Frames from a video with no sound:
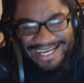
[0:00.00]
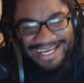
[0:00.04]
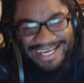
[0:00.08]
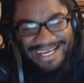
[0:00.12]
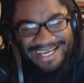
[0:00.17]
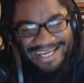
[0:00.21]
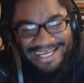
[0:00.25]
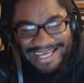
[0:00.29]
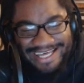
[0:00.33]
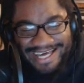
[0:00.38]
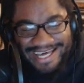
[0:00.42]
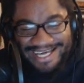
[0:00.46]

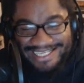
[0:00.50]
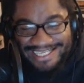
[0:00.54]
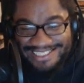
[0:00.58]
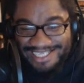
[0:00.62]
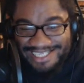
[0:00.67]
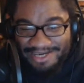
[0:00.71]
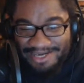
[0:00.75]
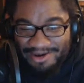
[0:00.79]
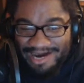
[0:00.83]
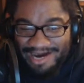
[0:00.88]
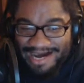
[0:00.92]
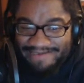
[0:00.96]
Yeah,
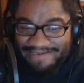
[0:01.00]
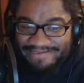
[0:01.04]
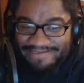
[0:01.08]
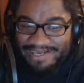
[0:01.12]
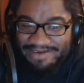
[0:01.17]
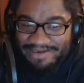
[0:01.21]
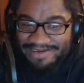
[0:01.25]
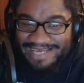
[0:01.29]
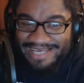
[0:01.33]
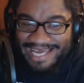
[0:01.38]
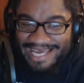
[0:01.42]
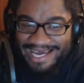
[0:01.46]
so I've
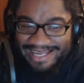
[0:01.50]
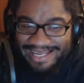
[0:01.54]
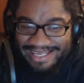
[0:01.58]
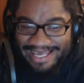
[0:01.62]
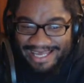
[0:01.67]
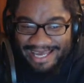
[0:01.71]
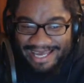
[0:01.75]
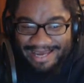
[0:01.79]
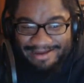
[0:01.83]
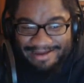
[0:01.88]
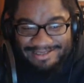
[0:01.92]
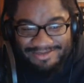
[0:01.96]
literally had
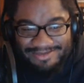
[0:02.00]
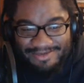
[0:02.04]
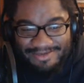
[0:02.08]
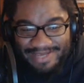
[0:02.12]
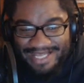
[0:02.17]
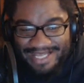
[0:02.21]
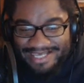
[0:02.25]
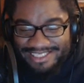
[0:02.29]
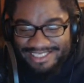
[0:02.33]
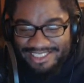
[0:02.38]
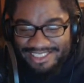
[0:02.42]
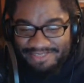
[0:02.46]
games where
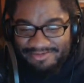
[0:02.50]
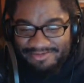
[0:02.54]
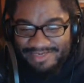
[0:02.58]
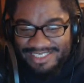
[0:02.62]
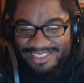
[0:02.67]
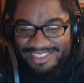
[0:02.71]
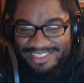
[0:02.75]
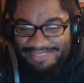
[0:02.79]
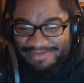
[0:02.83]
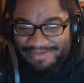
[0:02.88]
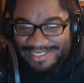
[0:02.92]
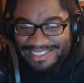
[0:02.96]
like it's
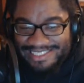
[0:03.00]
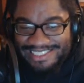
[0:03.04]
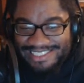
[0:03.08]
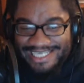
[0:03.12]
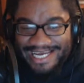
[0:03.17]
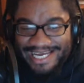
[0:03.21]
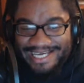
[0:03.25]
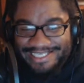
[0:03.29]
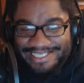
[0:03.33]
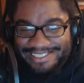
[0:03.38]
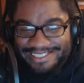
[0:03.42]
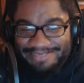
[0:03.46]
just been
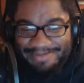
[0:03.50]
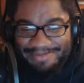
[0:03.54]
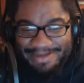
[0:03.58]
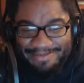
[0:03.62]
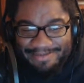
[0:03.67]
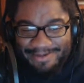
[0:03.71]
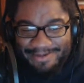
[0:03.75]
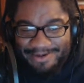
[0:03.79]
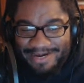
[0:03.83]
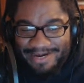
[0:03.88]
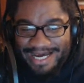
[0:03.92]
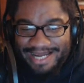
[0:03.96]
chains of
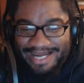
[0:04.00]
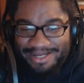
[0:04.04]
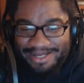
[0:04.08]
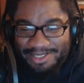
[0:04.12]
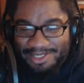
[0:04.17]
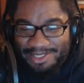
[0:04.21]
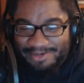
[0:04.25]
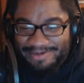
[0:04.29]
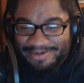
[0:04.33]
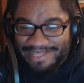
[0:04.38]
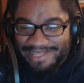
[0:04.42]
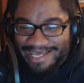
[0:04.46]
people kind of
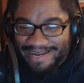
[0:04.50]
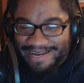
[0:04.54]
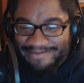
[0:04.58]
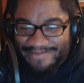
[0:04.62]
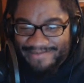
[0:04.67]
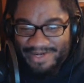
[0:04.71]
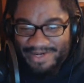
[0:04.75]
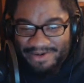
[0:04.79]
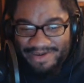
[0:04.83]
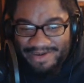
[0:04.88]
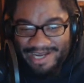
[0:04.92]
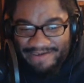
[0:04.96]
doing that
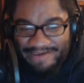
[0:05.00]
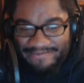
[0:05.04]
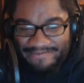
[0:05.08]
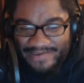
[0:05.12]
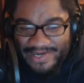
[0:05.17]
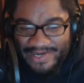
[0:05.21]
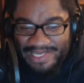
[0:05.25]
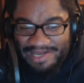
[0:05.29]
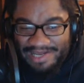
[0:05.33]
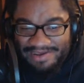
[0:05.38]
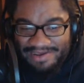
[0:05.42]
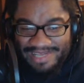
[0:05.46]
emote, and I
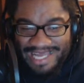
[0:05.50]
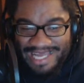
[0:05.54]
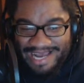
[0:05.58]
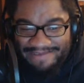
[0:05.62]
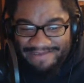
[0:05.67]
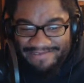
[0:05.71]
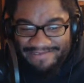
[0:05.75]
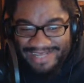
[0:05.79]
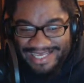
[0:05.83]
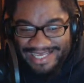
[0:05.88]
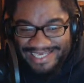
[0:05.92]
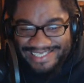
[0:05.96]
fall out
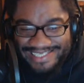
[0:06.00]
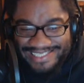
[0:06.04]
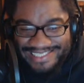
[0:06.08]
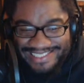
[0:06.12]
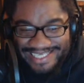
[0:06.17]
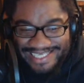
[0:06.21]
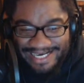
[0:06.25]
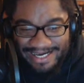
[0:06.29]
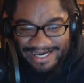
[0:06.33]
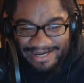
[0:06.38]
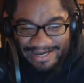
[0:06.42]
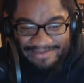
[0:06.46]
laughing each
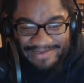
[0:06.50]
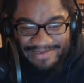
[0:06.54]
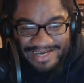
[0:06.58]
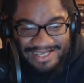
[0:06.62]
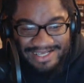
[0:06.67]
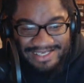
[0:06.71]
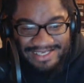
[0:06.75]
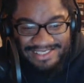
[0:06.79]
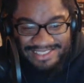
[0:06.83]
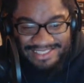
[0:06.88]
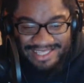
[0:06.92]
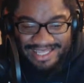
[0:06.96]
time.
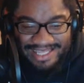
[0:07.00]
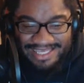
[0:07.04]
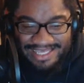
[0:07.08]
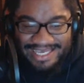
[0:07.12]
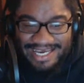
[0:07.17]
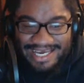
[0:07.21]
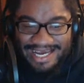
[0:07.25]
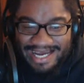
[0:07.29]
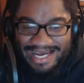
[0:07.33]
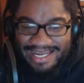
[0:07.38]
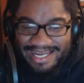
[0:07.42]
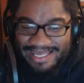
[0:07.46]
So they
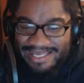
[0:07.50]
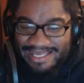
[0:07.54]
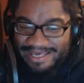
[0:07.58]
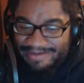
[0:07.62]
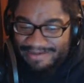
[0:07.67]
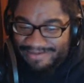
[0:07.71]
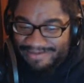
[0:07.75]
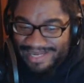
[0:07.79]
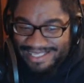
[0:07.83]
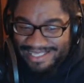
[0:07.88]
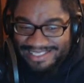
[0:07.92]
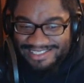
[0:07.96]
did kind of
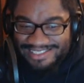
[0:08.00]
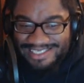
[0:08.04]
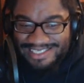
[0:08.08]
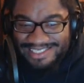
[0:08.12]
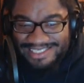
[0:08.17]
keep like the sense